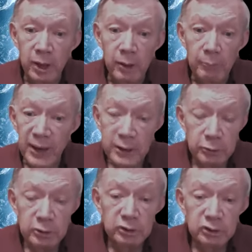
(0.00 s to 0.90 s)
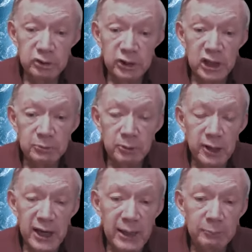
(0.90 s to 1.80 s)
patrons as
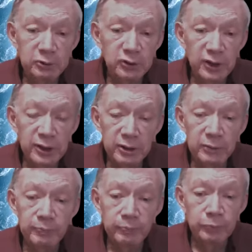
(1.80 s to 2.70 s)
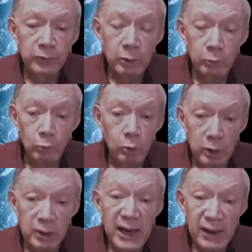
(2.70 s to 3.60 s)
perhaps they
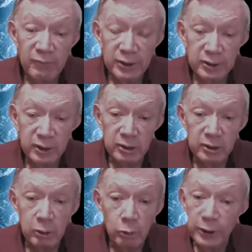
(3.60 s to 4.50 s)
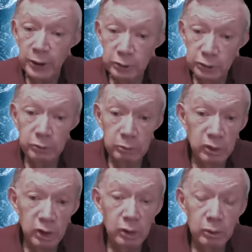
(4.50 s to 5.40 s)
were having a week or two
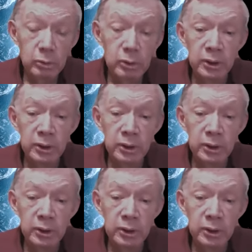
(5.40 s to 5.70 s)
ago.